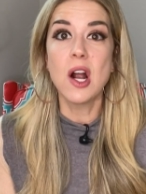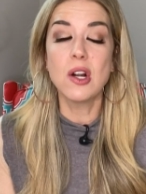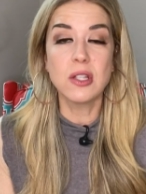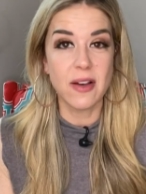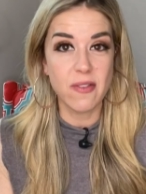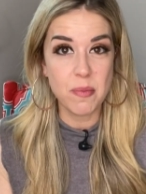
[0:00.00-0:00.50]
her
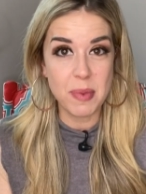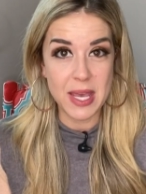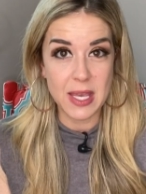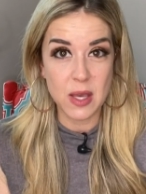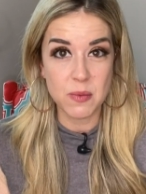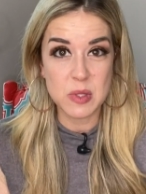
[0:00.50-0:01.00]
love of
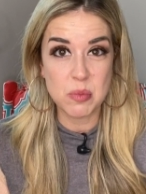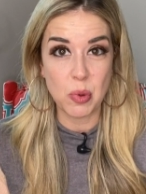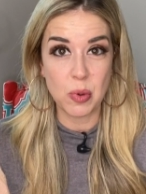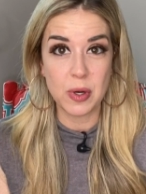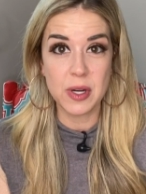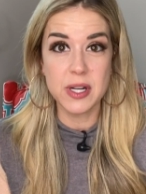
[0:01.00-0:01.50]
baking was
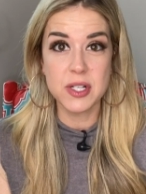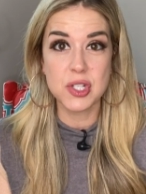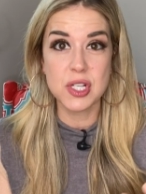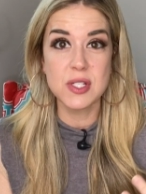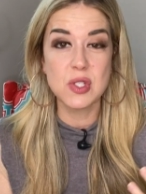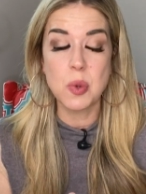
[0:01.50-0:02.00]
born.
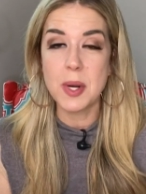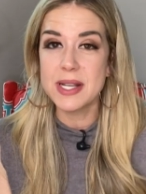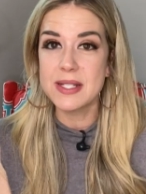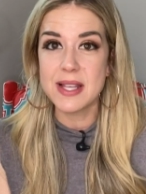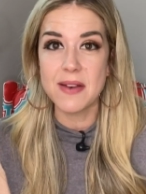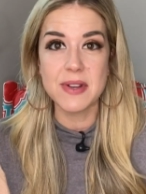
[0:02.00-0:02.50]
She's
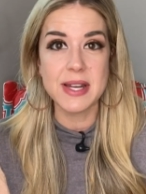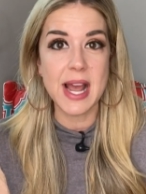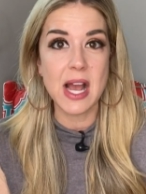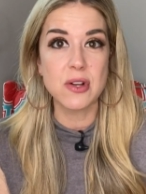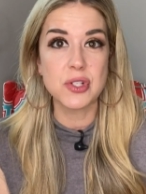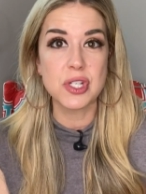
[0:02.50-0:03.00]
27
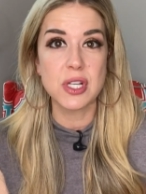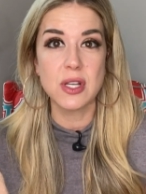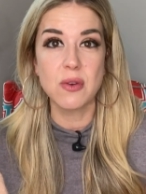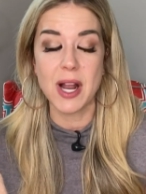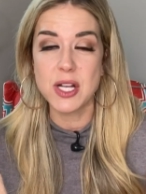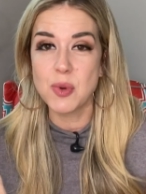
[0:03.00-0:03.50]
now. She
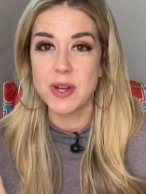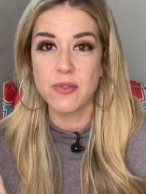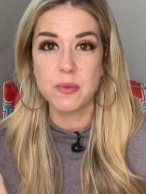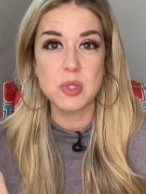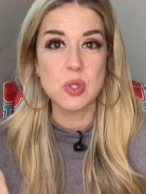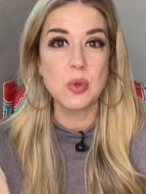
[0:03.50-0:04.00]
graduated
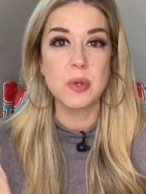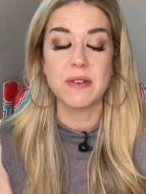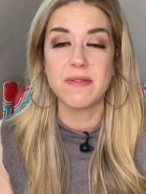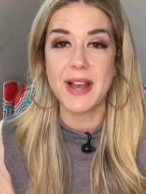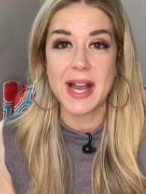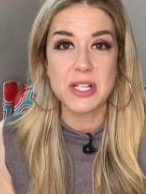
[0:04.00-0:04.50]
from school
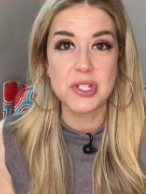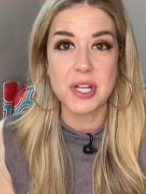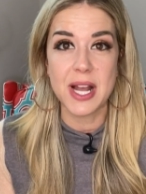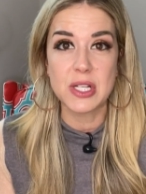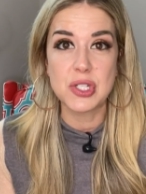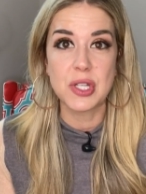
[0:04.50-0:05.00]
in fashion,
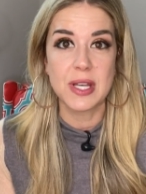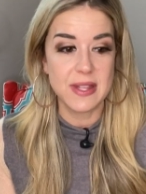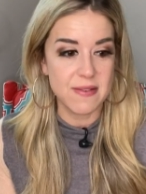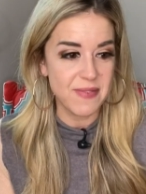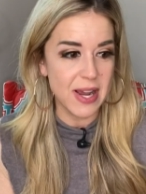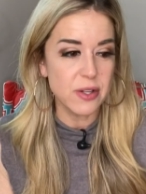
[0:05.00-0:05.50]
actually, and
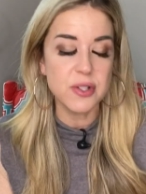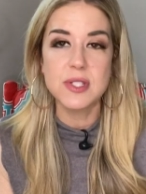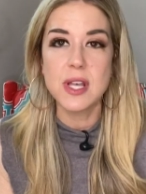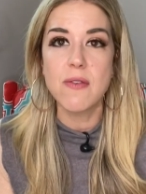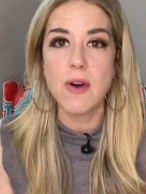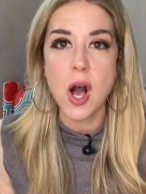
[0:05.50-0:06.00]
then found
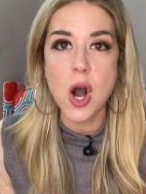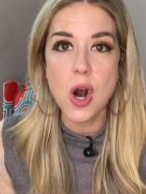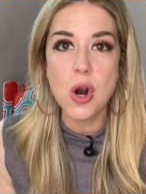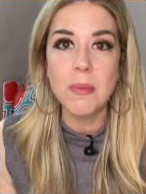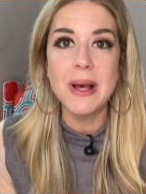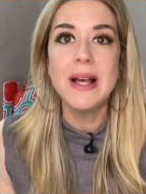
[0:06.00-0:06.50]
herself
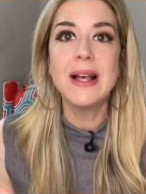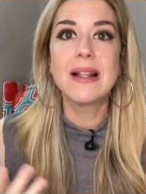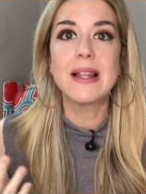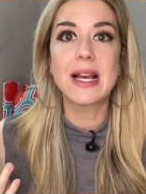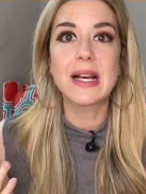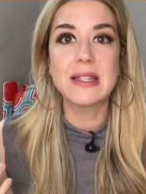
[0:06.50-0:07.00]
home,
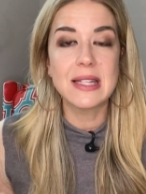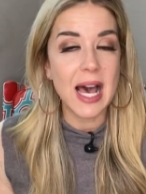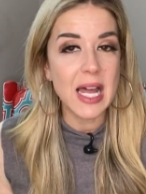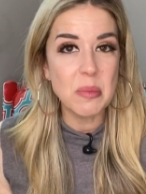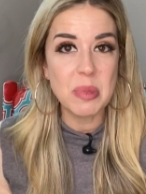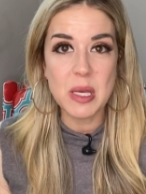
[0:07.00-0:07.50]
like a
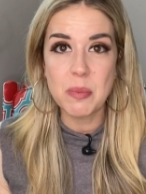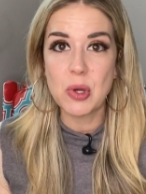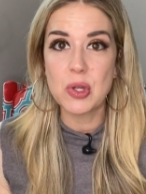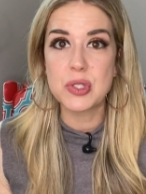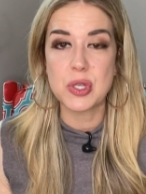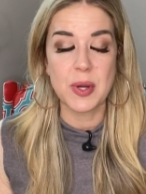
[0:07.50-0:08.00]
lot of
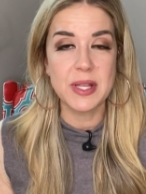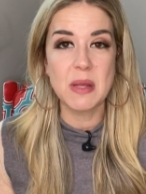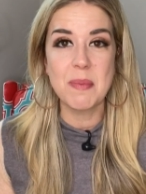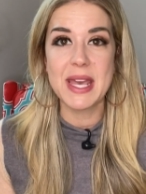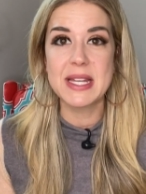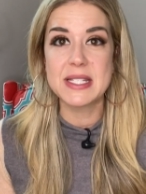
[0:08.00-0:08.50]
people during the
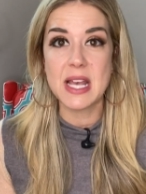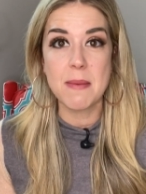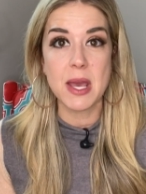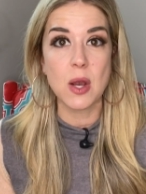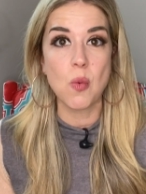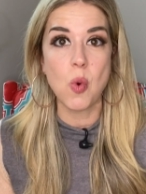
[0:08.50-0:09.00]

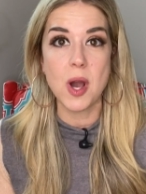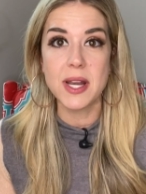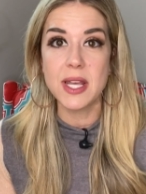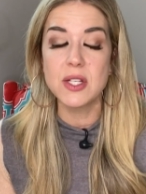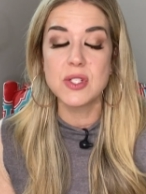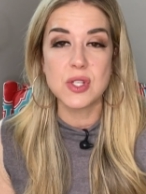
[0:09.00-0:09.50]
pandemic,
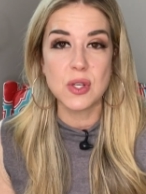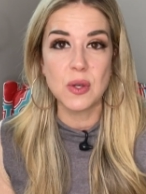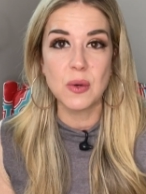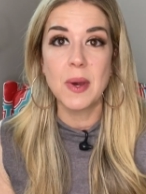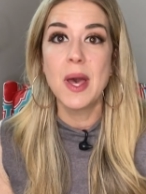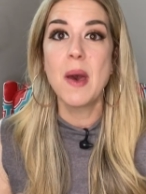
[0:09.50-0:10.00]
wanting to